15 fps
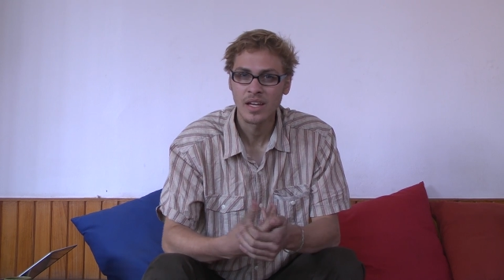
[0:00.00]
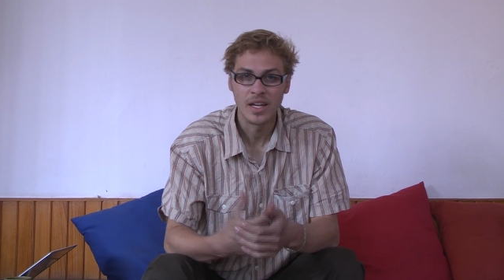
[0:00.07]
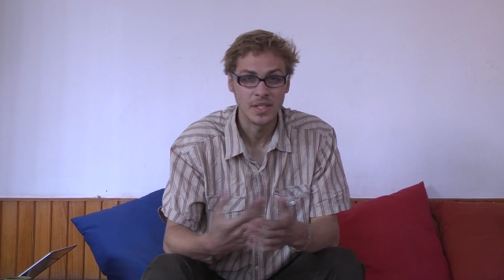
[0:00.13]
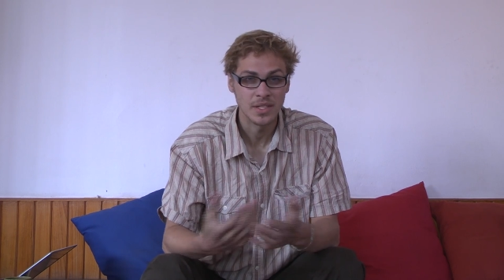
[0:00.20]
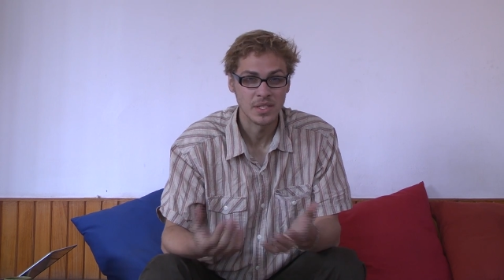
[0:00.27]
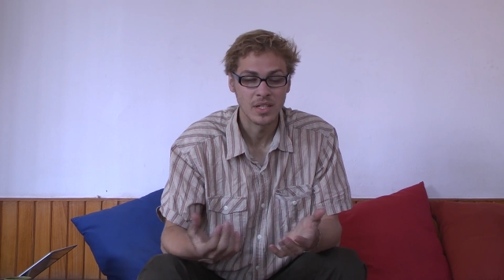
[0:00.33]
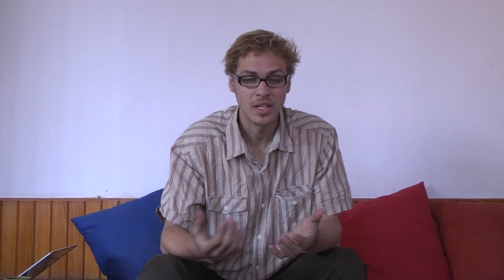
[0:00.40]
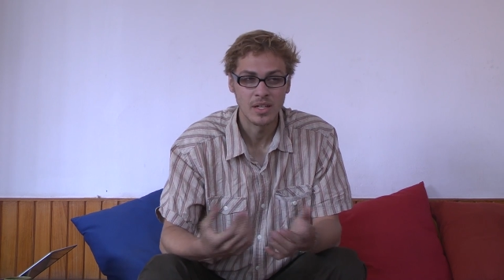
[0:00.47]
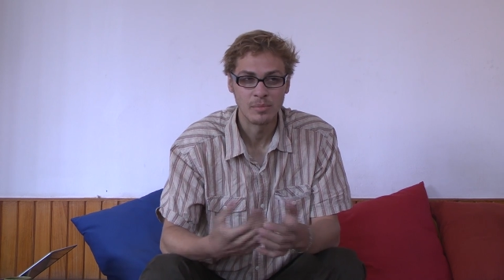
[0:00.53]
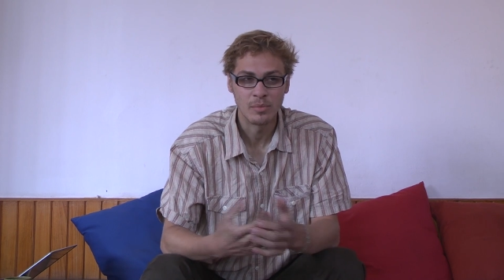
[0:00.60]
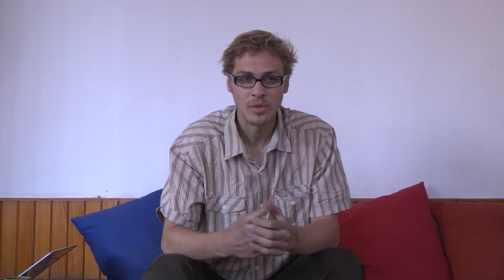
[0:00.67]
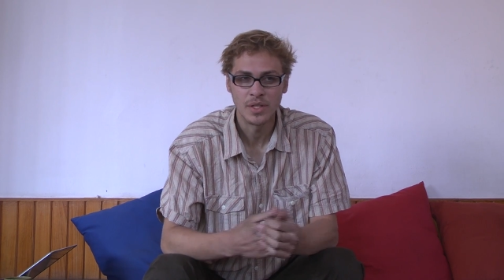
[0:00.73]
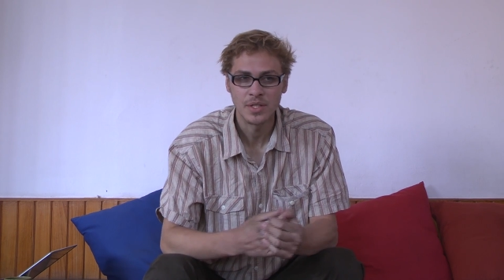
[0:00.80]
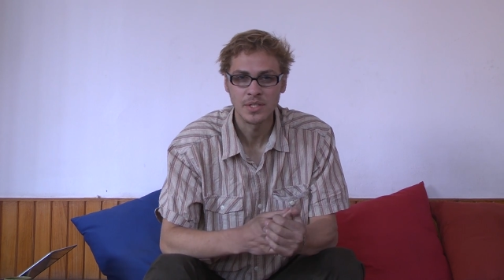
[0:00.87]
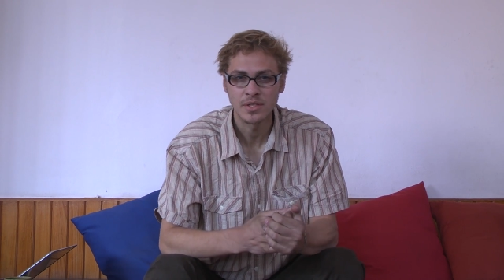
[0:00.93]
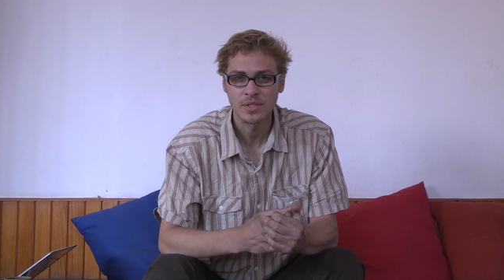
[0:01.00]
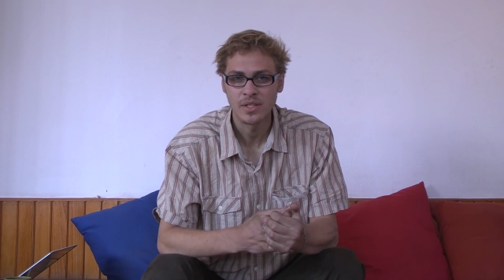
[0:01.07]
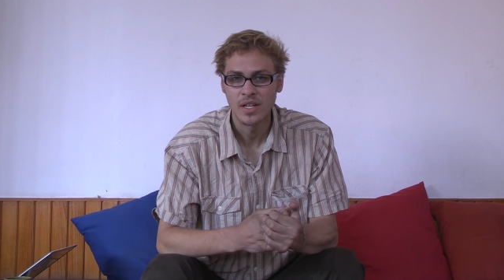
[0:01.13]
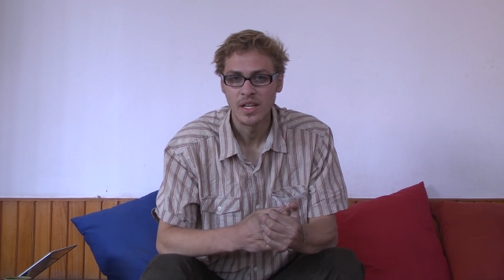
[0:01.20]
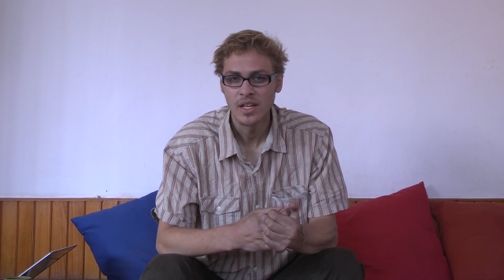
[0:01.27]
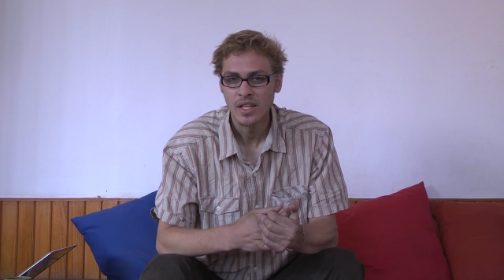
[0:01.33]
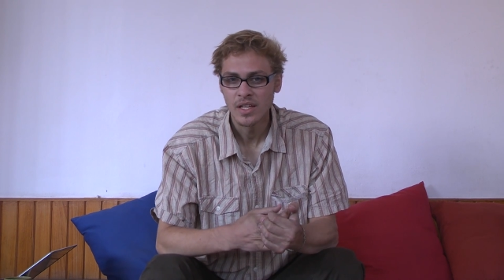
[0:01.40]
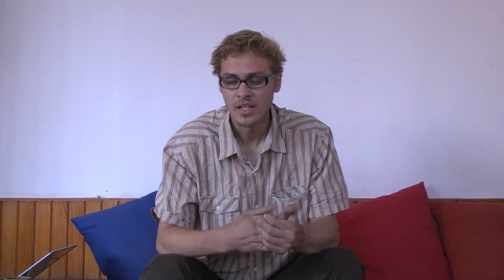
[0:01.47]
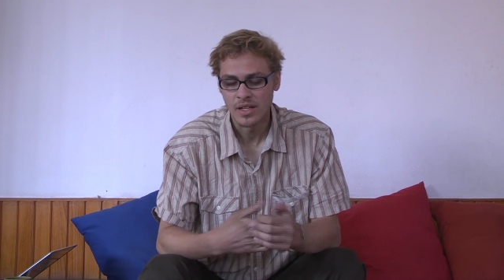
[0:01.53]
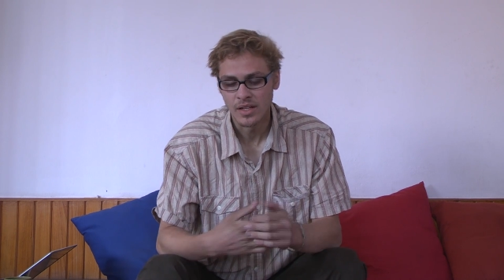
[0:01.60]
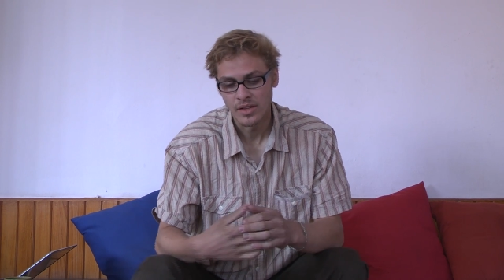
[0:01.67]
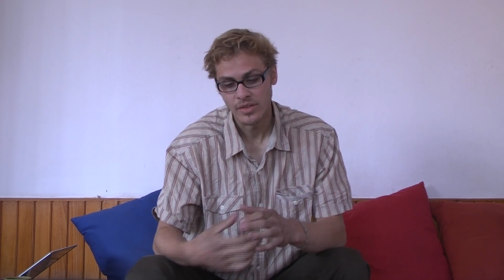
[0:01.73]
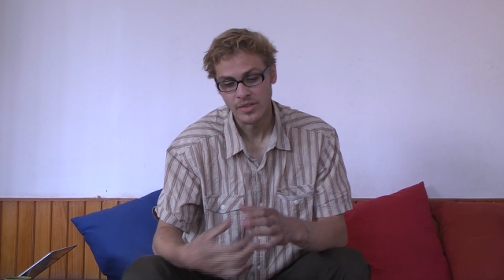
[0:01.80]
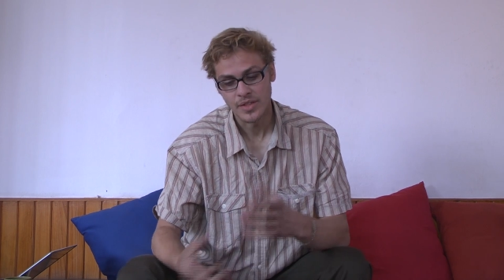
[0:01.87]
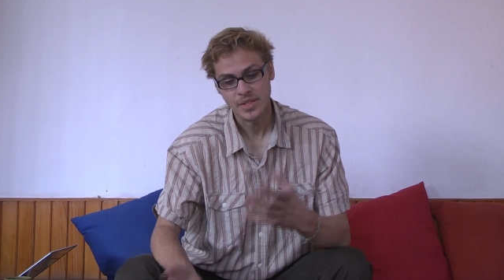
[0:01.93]
has a lot of moisture.
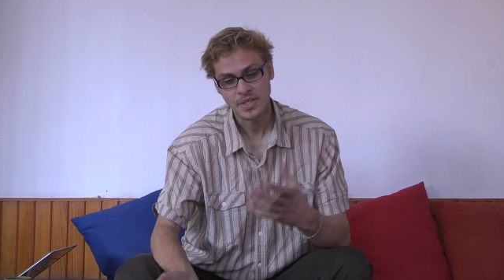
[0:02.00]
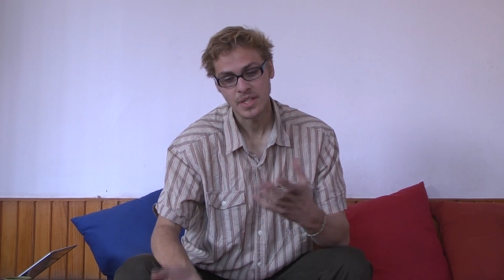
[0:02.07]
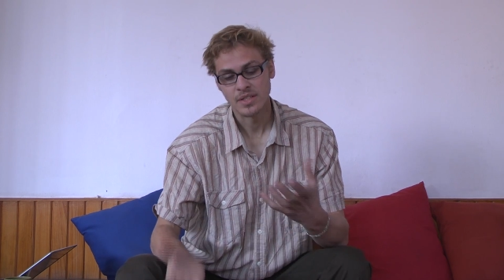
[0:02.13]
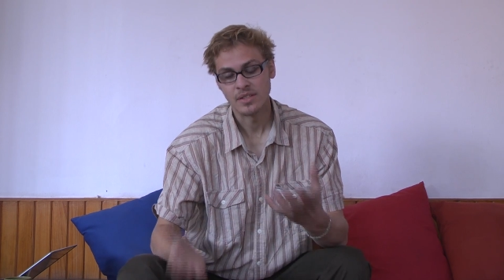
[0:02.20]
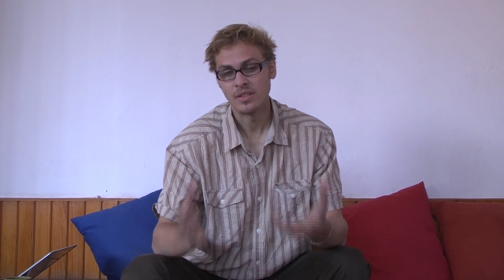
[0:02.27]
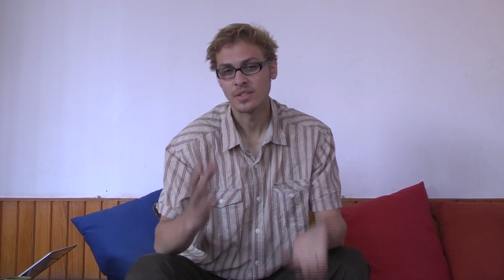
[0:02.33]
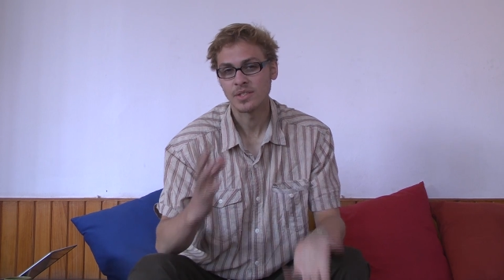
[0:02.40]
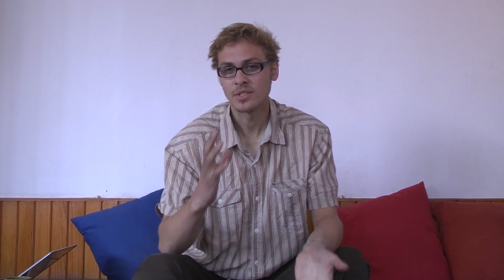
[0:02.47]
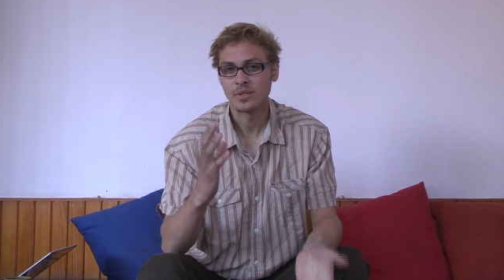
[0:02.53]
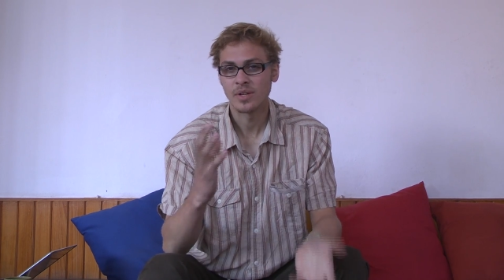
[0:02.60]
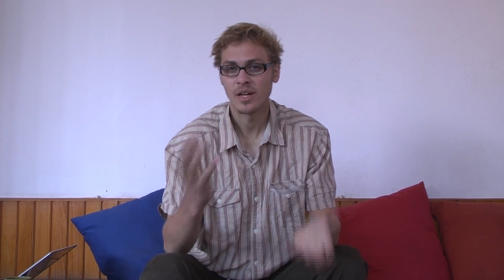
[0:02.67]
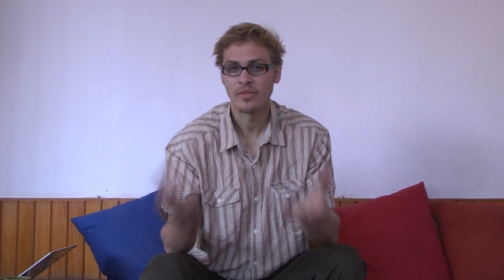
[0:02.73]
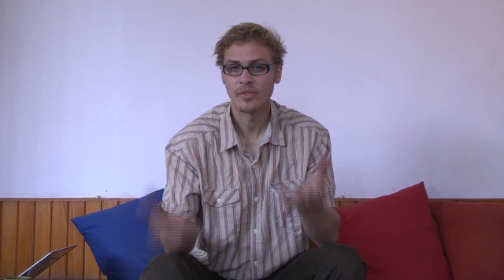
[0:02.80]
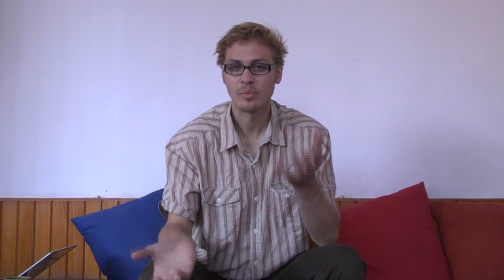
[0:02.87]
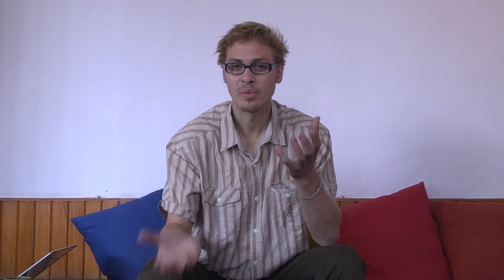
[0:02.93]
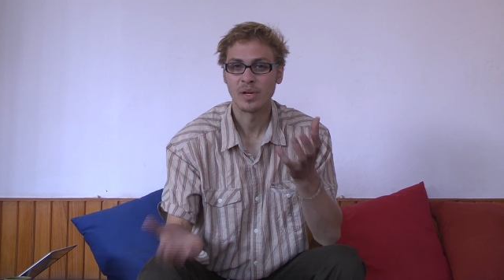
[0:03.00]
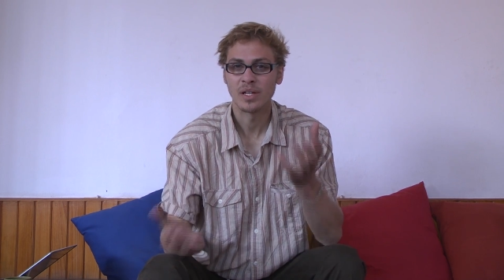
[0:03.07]
Uh, this can also have the